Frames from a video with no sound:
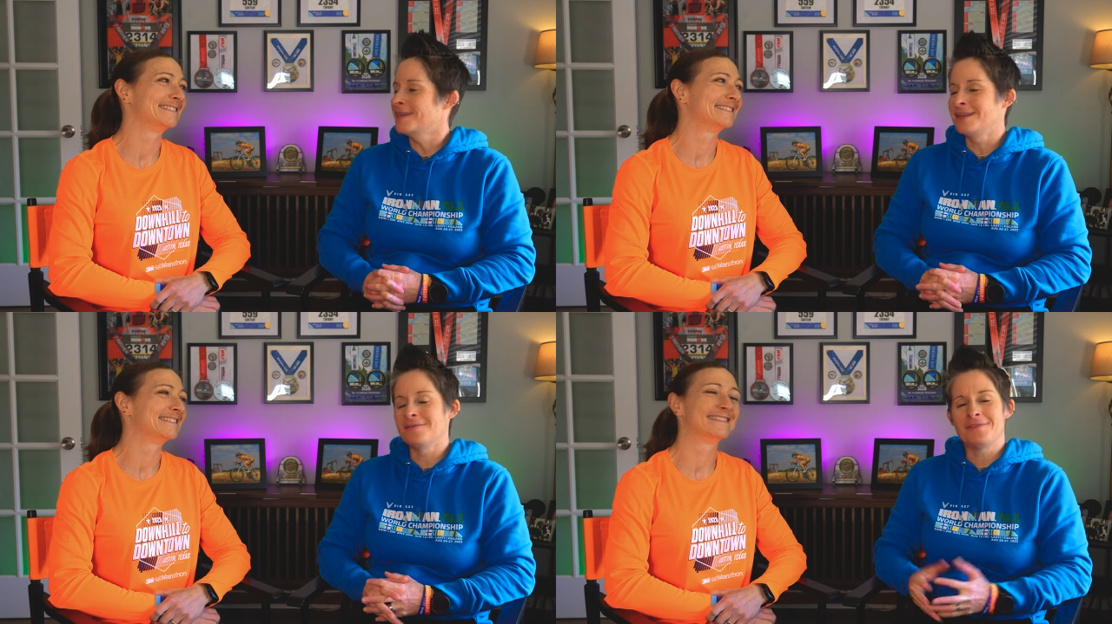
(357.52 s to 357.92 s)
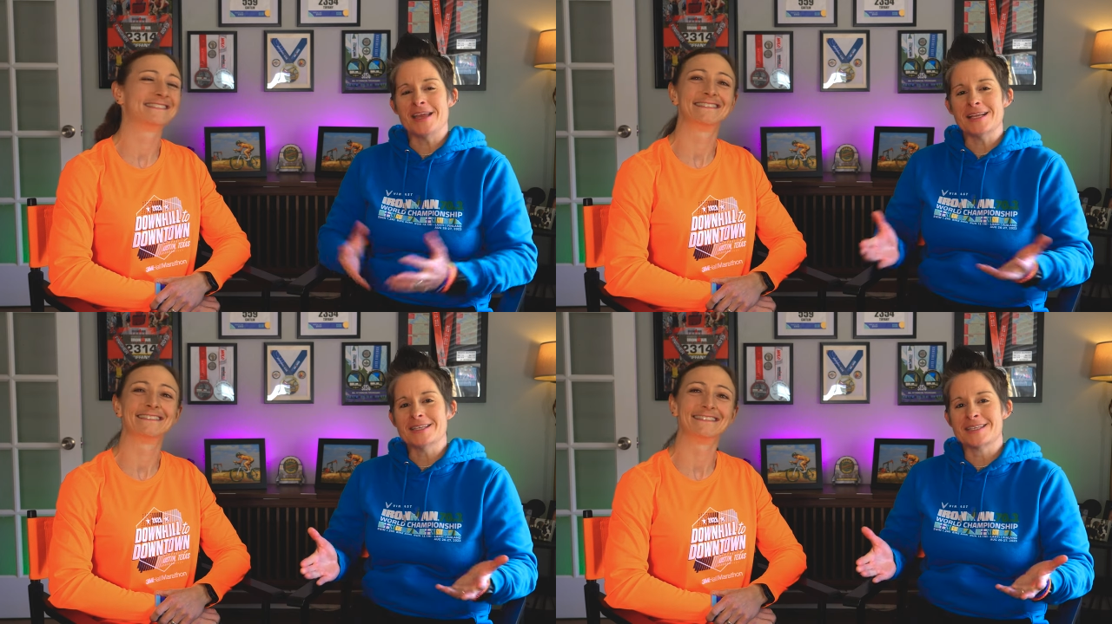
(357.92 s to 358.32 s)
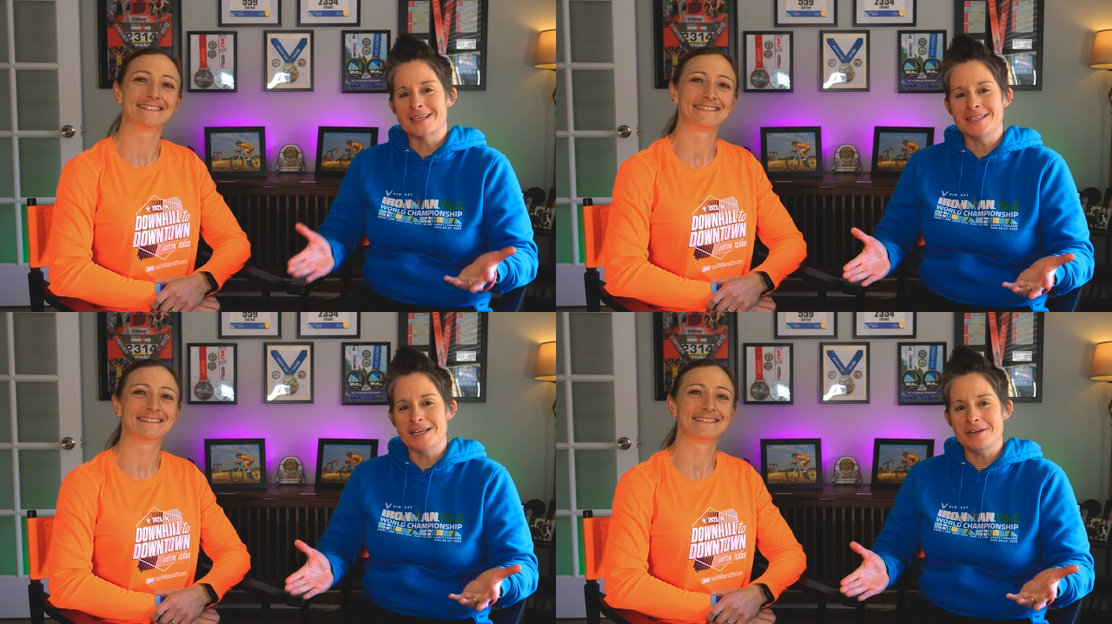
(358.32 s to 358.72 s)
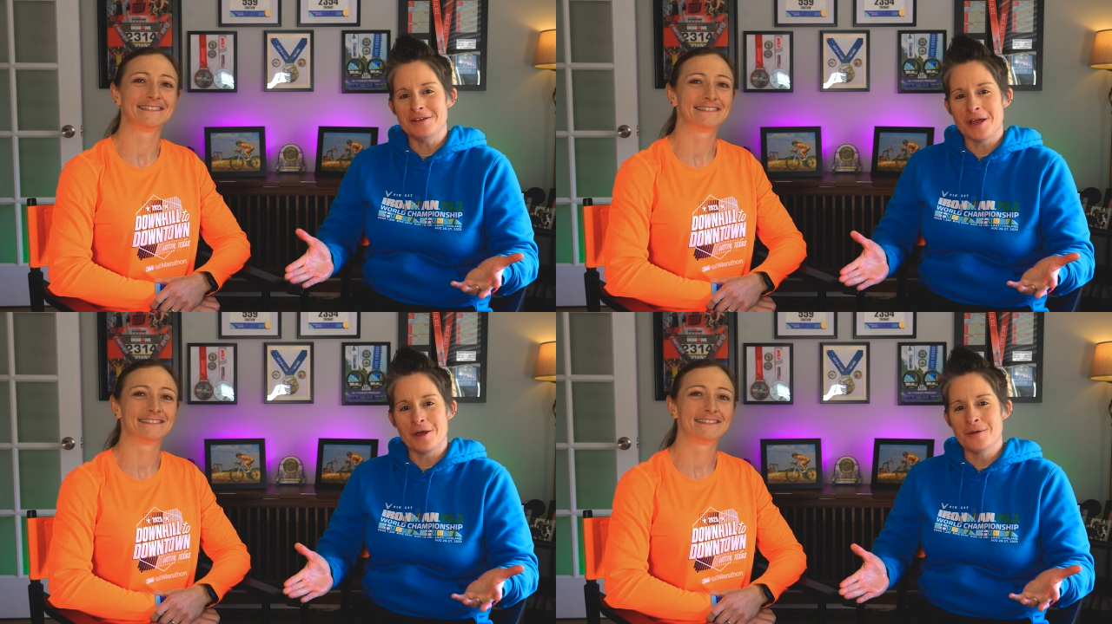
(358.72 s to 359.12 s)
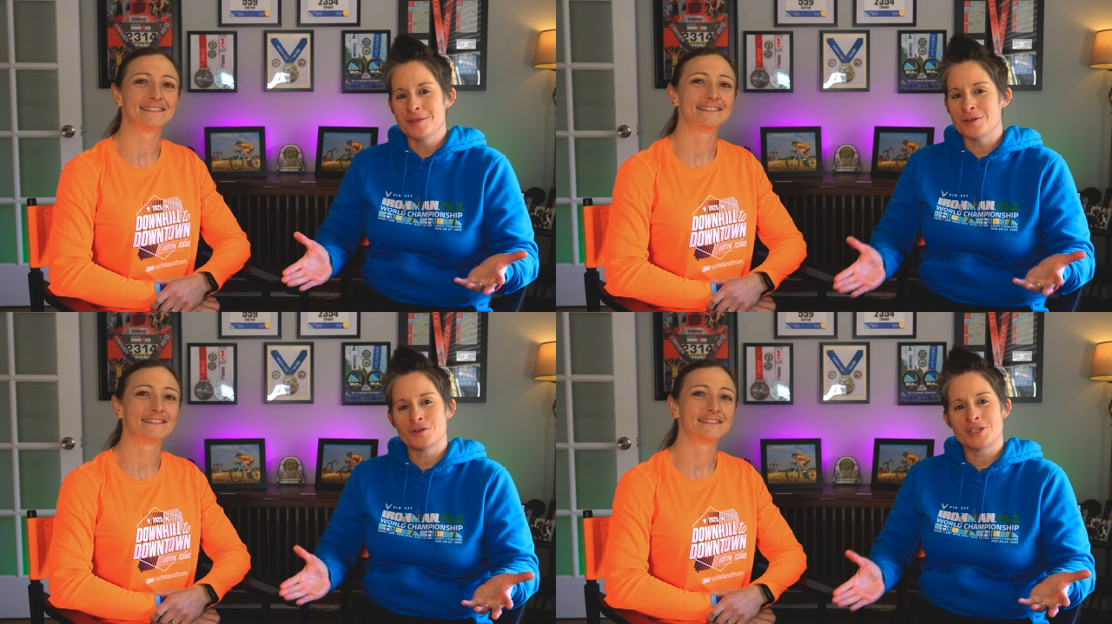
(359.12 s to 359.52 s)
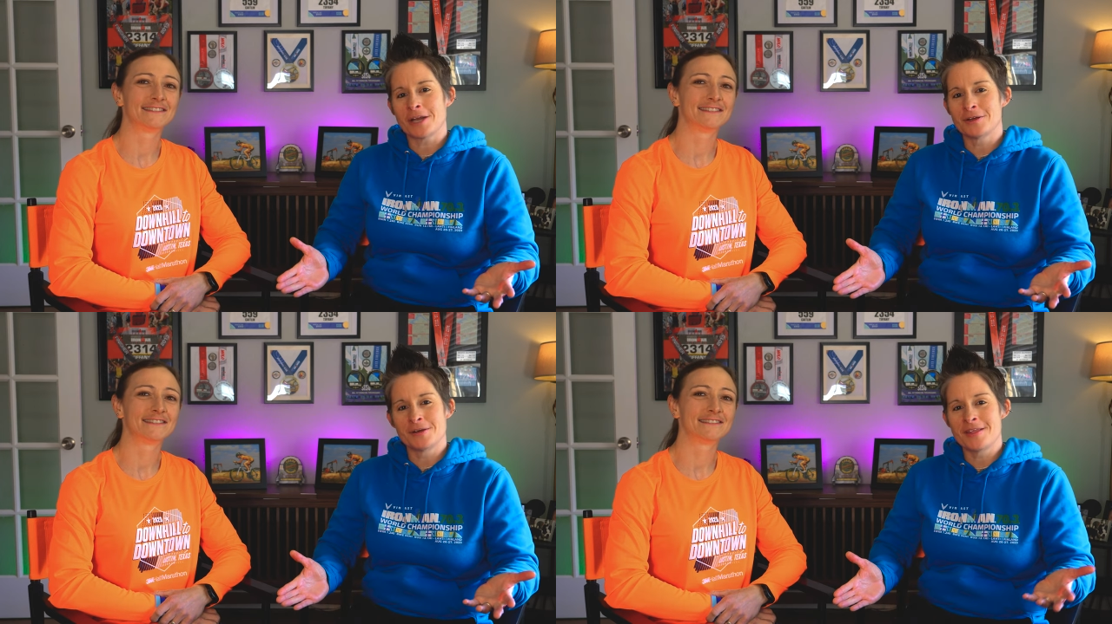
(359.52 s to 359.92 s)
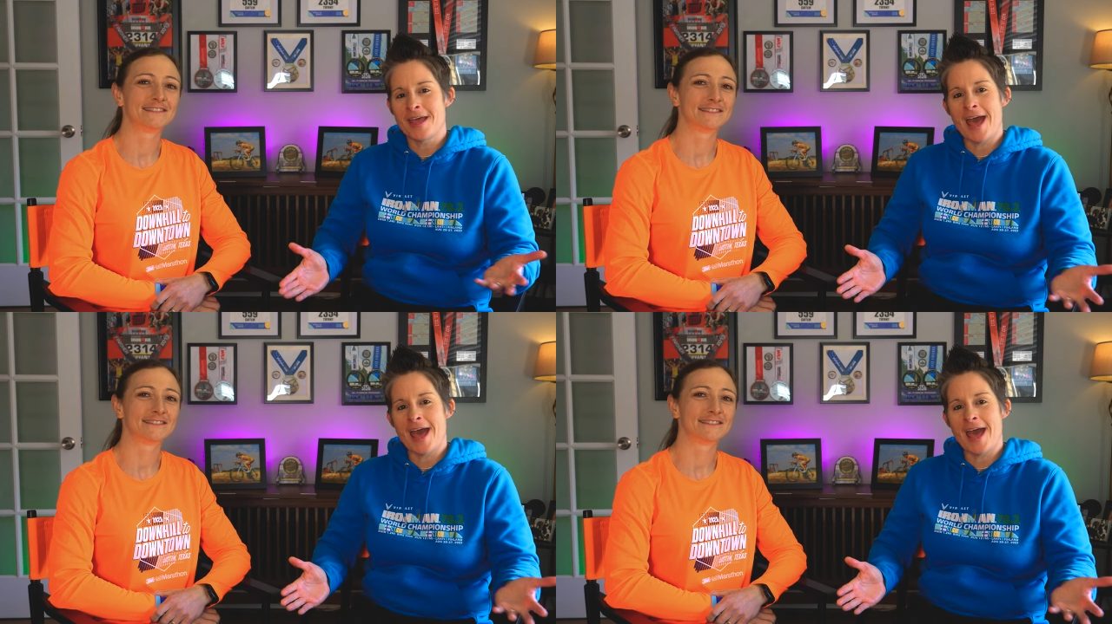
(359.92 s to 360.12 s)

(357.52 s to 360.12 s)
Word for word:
Speaker 1: And if things continue to go in the trajectory they